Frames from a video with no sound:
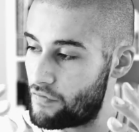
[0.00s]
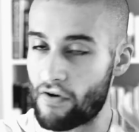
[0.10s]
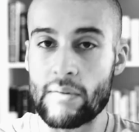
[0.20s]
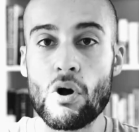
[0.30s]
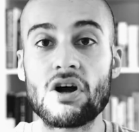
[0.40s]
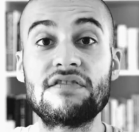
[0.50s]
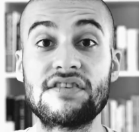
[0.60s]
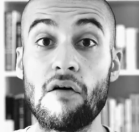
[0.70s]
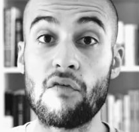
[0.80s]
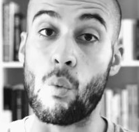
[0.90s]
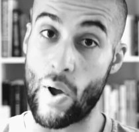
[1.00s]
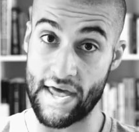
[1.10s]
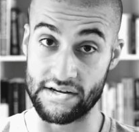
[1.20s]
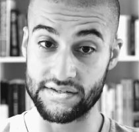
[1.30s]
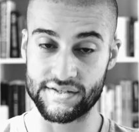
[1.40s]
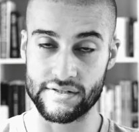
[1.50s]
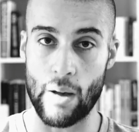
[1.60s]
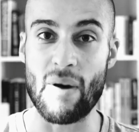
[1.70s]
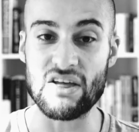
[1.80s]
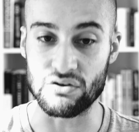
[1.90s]
framework of self awareness
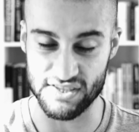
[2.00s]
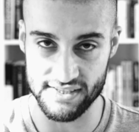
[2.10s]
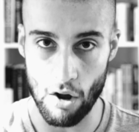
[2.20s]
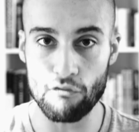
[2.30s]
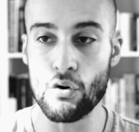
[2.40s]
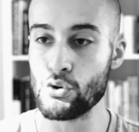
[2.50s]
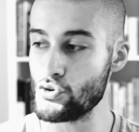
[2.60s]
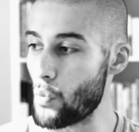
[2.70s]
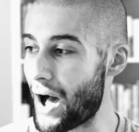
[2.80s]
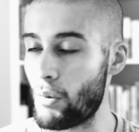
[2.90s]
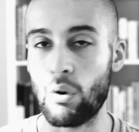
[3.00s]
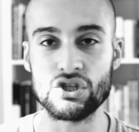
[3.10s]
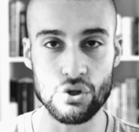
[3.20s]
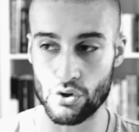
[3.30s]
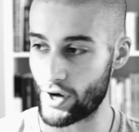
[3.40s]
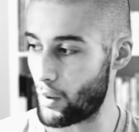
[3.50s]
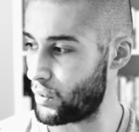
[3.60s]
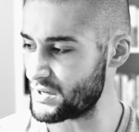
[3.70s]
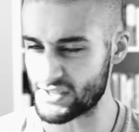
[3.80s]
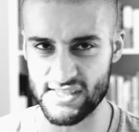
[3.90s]
about yourself, who you are, what you're good at,
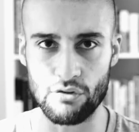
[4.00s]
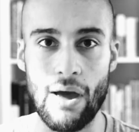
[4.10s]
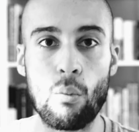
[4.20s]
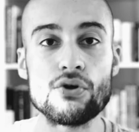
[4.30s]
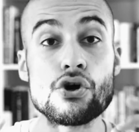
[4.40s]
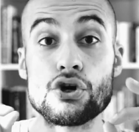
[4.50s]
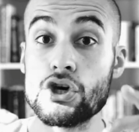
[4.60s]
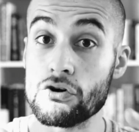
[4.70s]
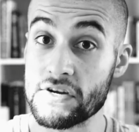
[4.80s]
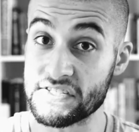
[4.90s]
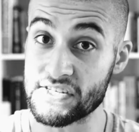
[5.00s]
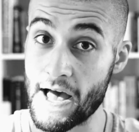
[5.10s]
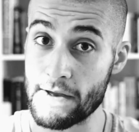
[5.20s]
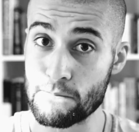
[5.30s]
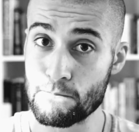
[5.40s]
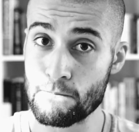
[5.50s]
what you're skilled at, what you're curious at,